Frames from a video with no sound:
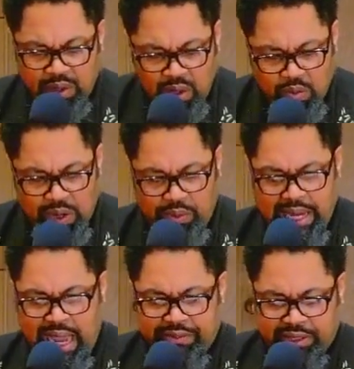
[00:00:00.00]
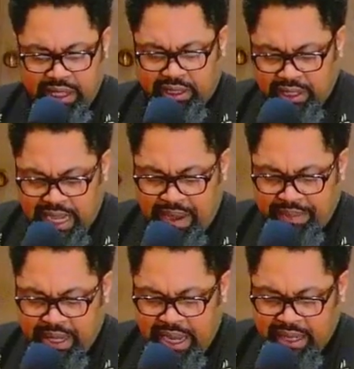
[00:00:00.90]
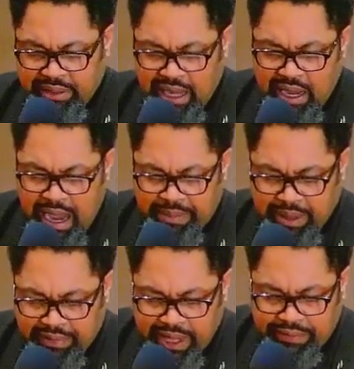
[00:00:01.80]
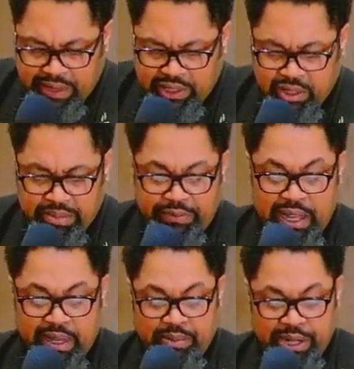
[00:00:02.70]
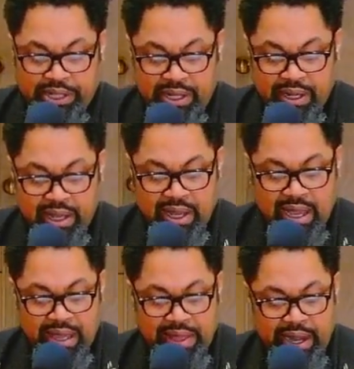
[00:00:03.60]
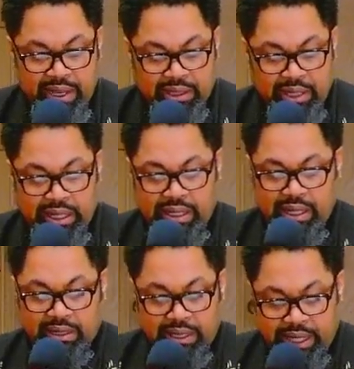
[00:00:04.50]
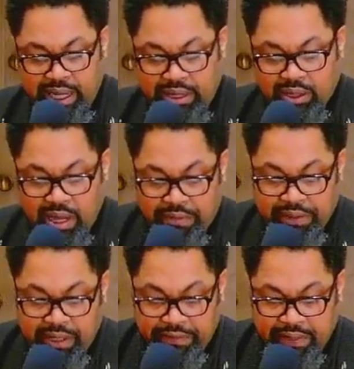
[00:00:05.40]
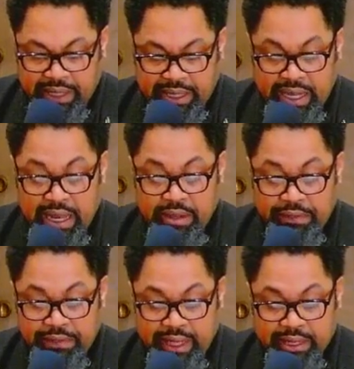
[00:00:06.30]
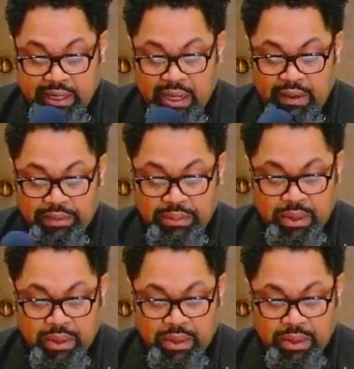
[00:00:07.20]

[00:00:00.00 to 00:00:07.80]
what we have since adopted as our operative definition of prophetic preaching, and that is it is intended to comfort the afflicted and to afflict the comfortable.